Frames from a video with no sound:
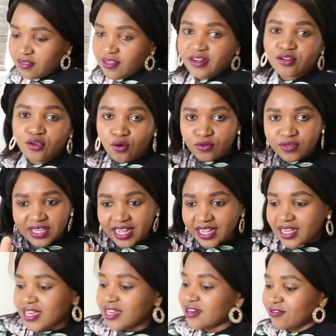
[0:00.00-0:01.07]
that goes
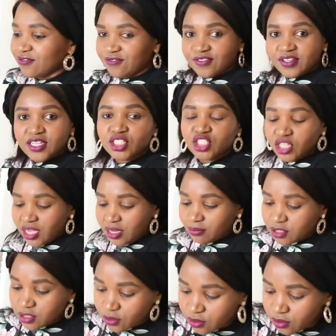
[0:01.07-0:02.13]
like in a V
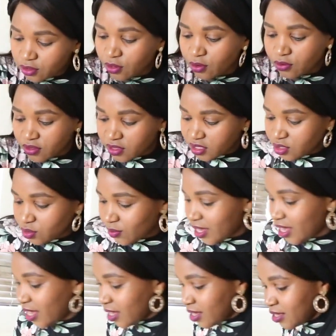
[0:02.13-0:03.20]
shape. So you go this
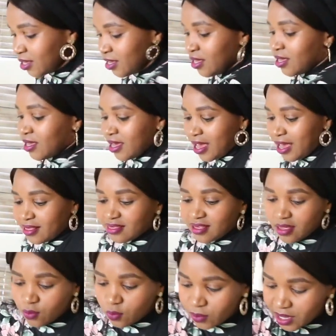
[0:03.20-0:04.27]
way and
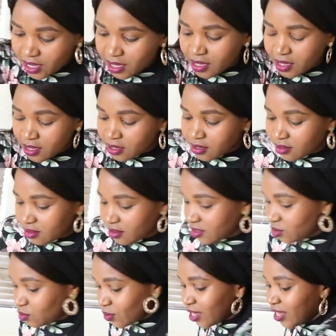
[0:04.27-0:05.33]
that way,
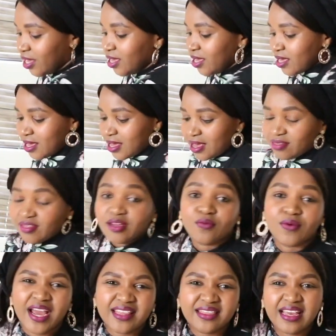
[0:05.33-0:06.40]
this way and that
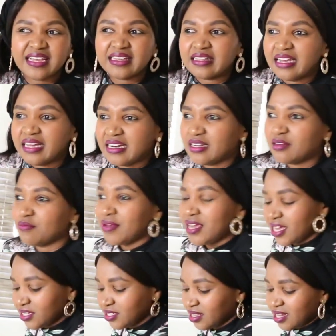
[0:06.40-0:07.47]
way. I think that it
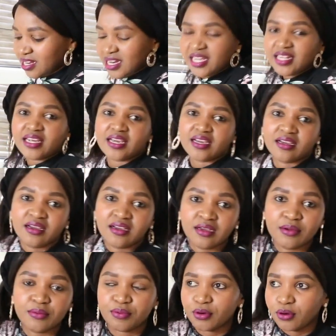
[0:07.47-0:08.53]
makes the kneading
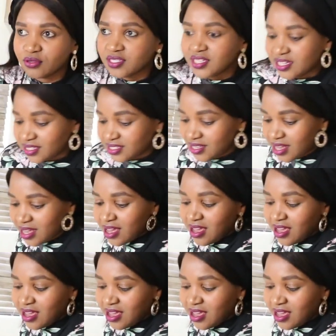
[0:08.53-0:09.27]
process